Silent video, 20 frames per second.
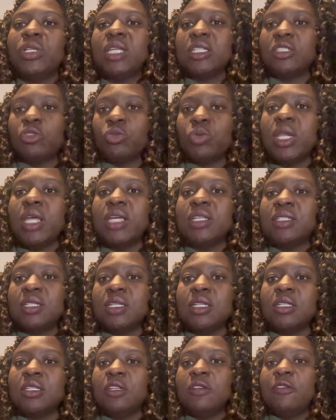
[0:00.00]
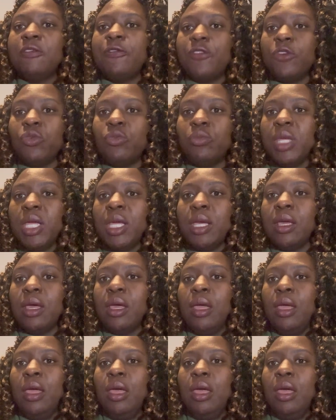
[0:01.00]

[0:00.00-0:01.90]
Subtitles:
that's when I started filming